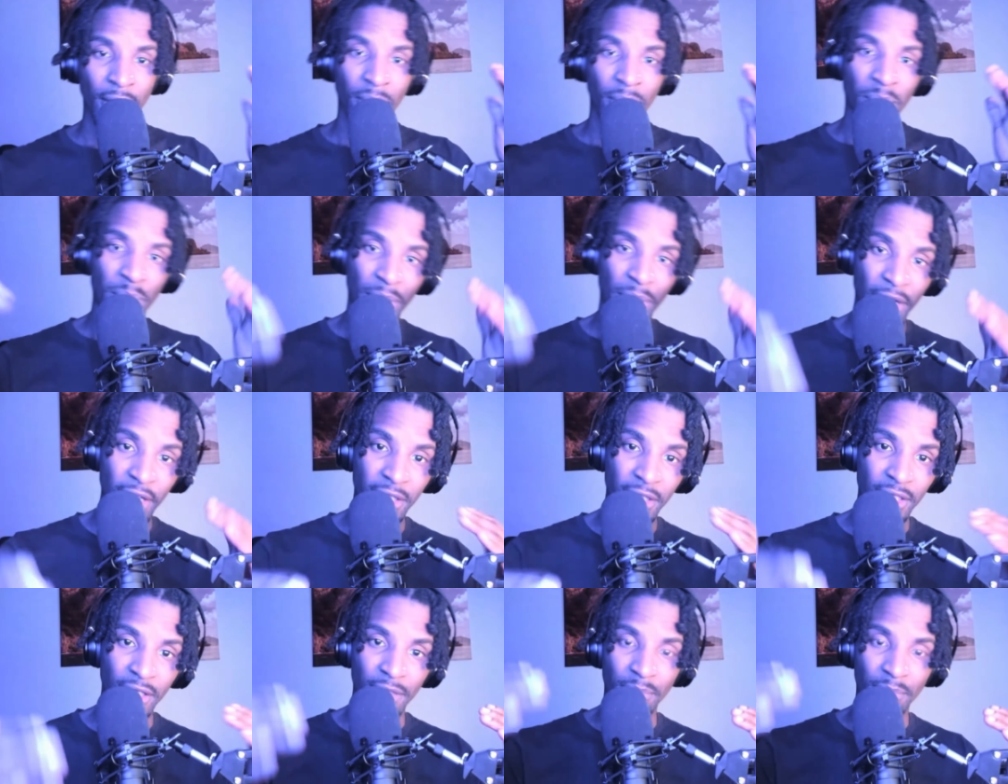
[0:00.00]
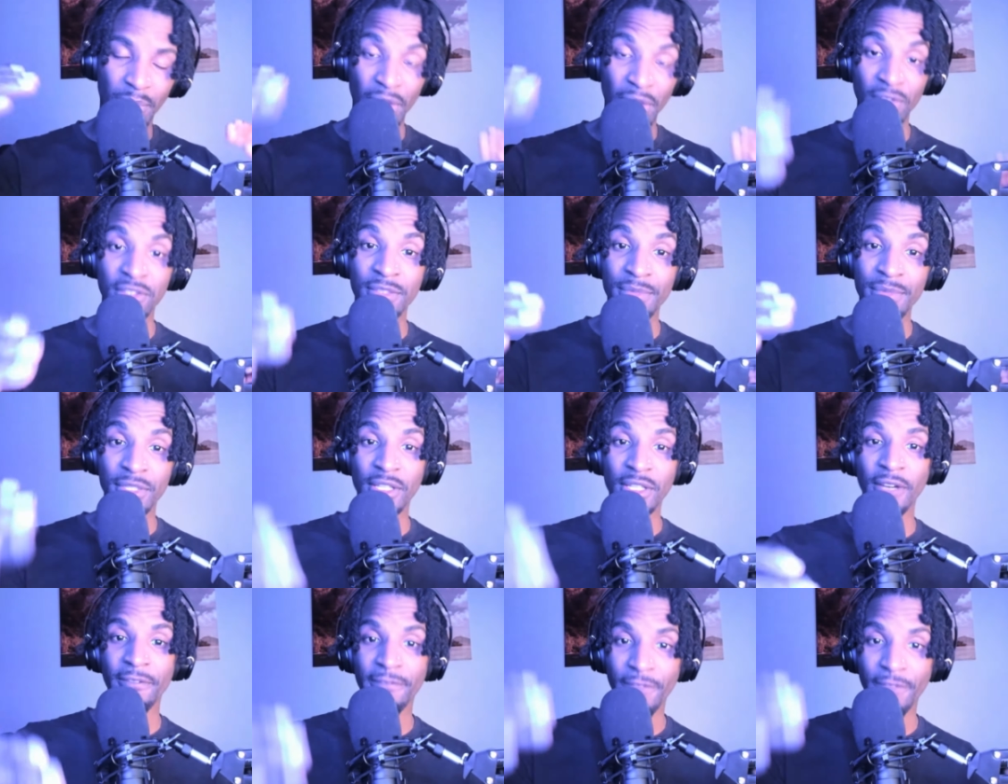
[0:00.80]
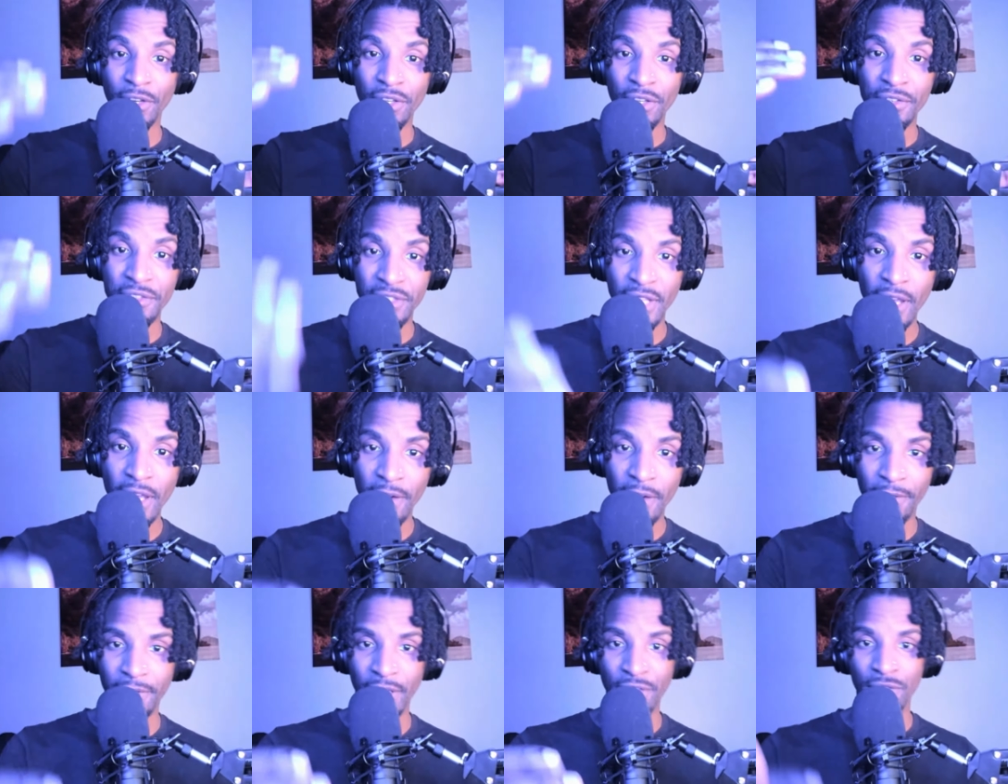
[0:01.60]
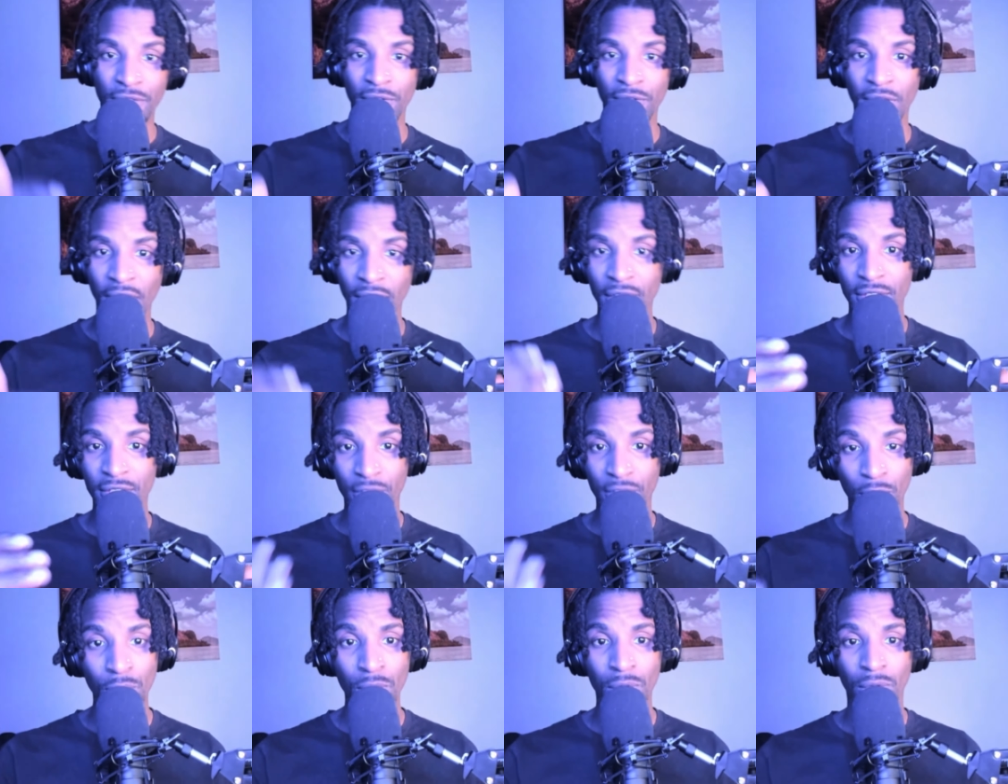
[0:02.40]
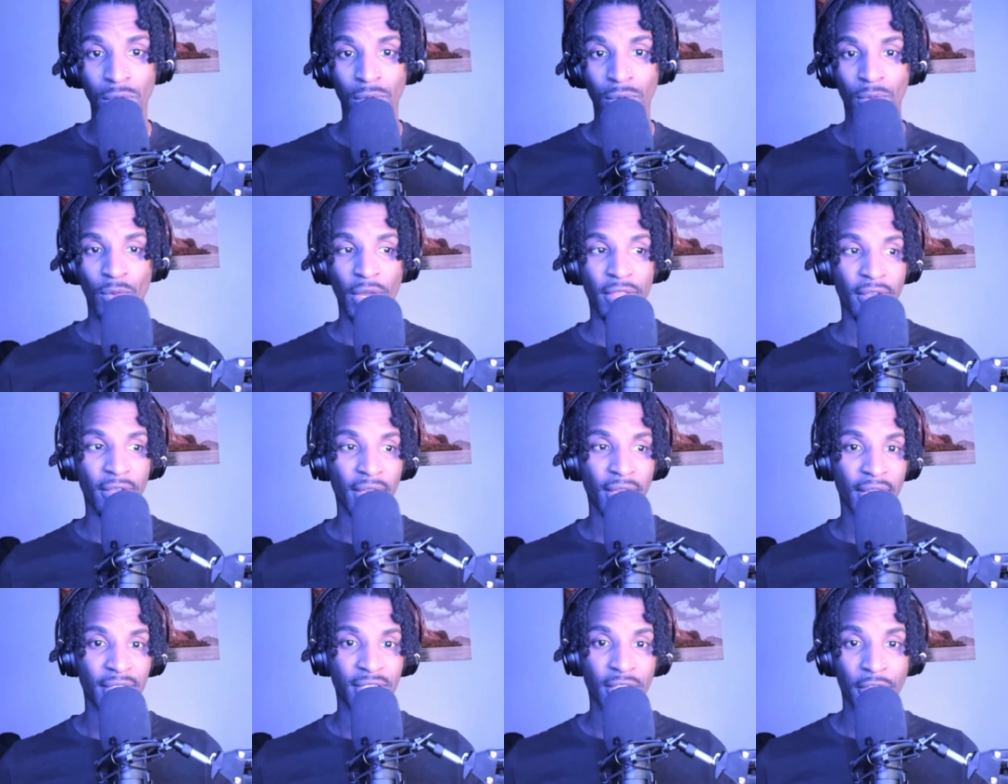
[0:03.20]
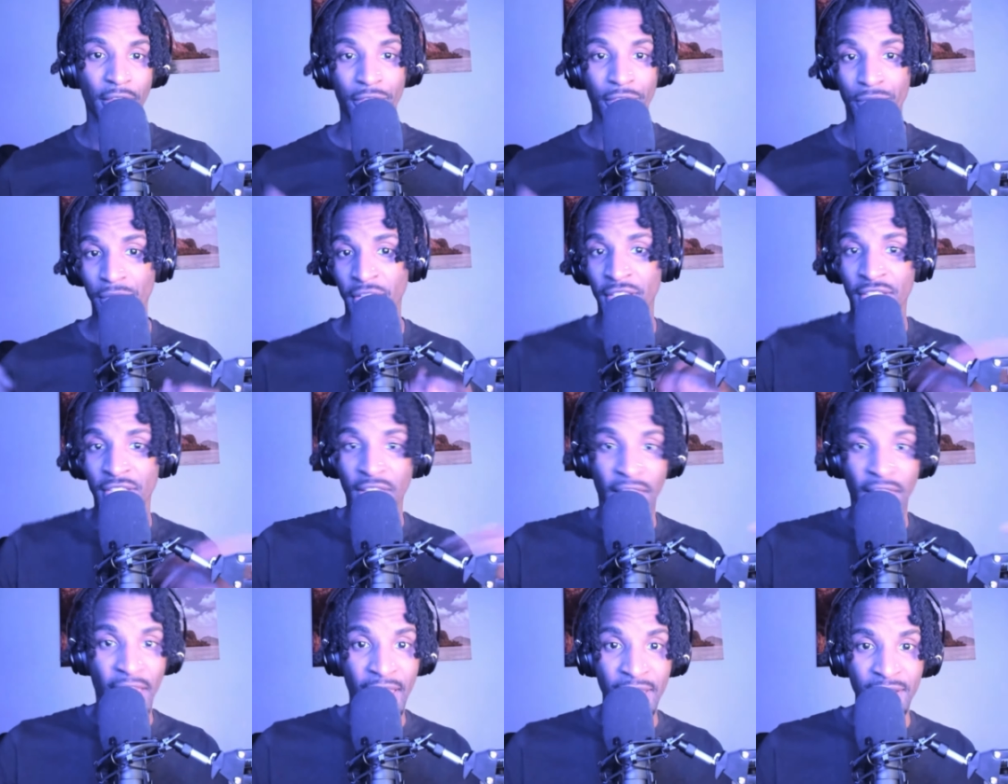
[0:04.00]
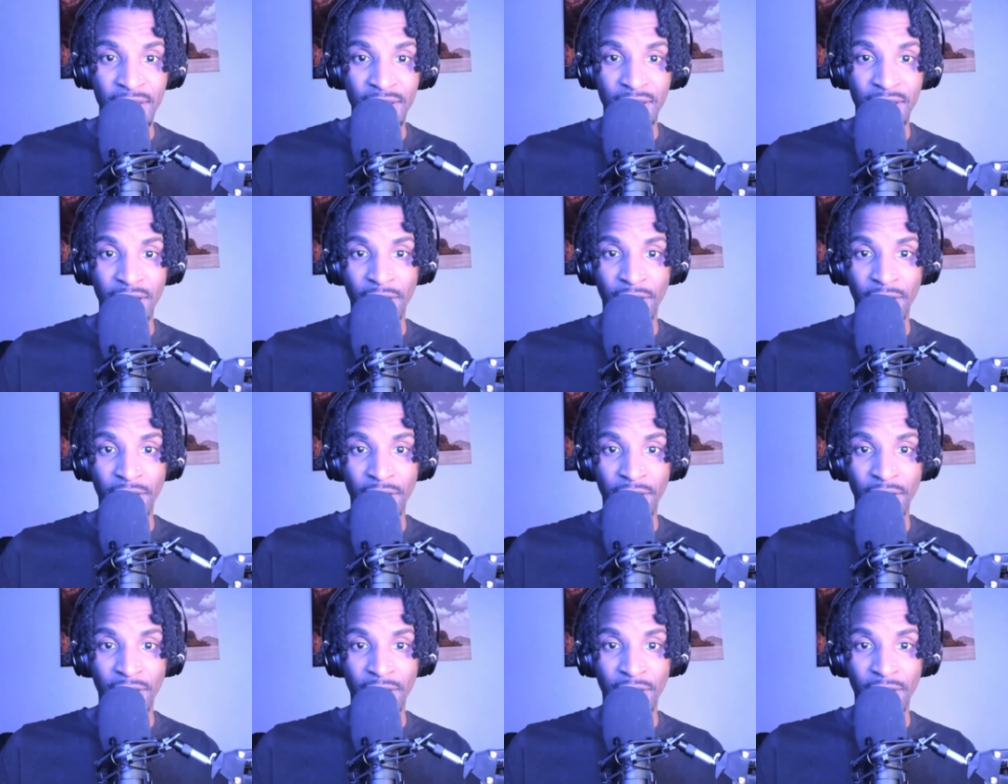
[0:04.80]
put build some stuff for yourself that you think is cool, whether it's a Three.js